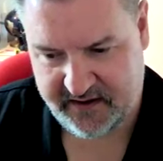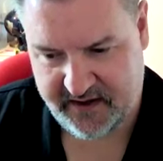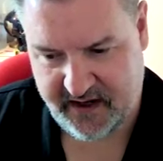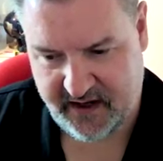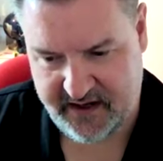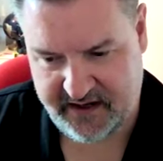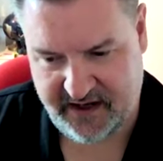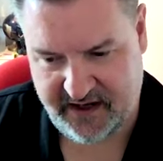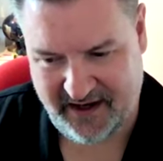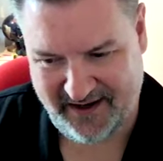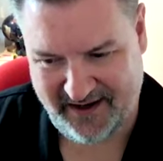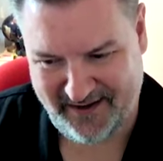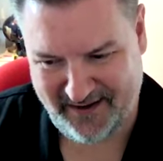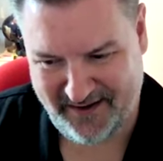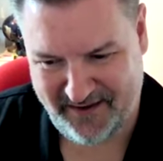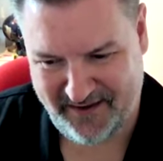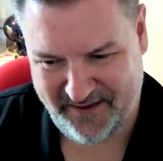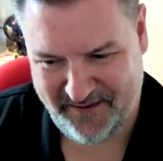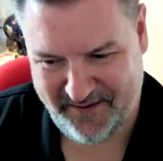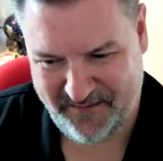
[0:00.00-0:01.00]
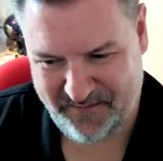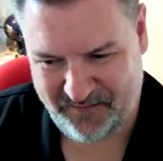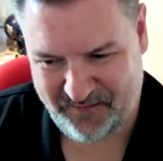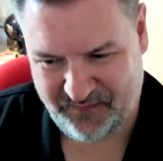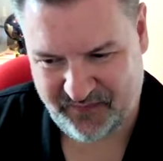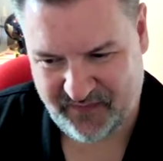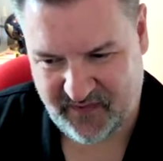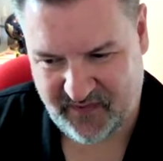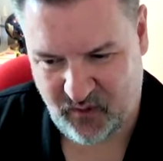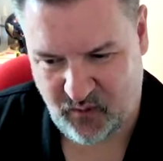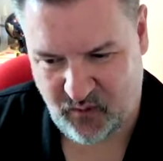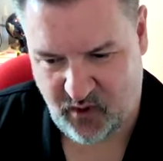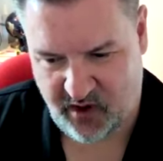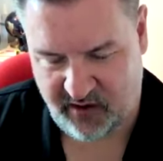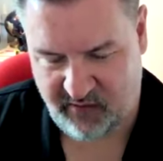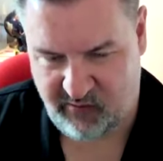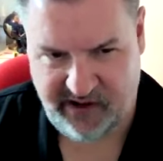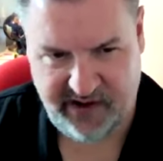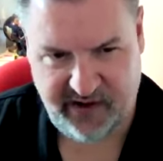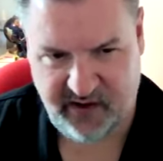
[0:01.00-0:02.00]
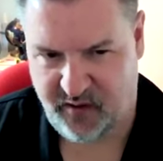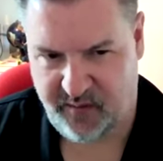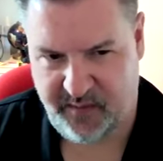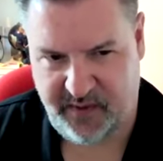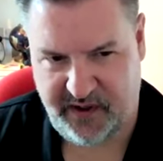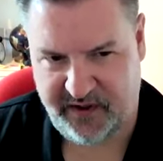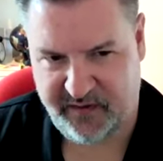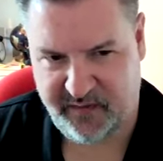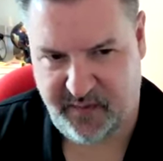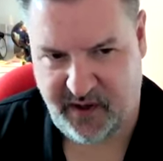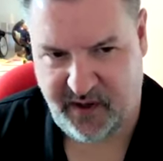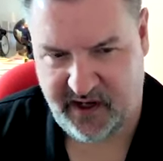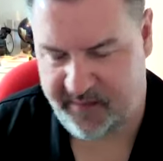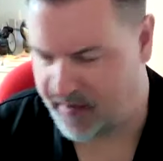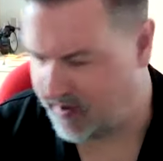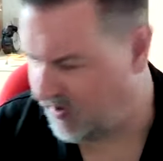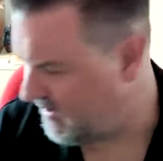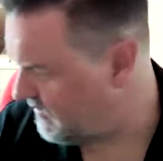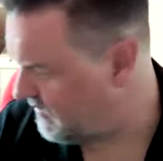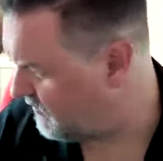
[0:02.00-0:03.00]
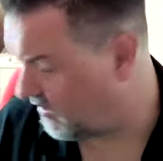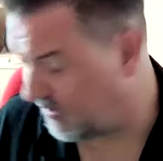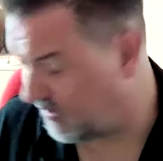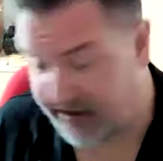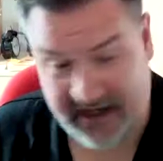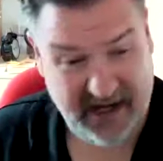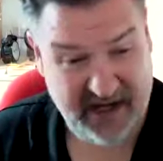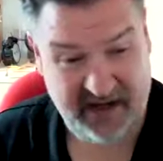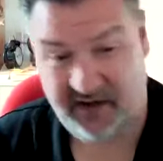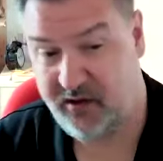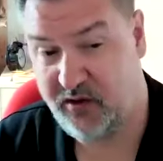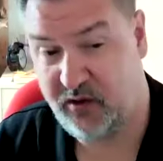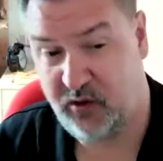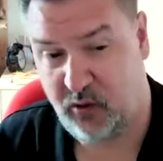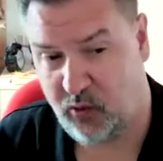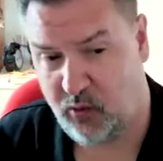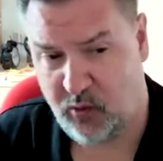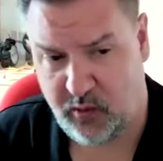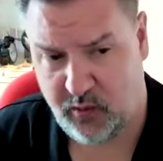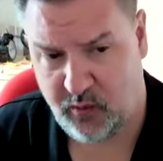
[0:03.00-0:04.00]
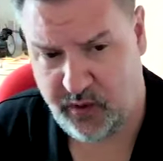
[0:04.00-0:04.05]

take in what I read on a piece of paper, even a Kindle,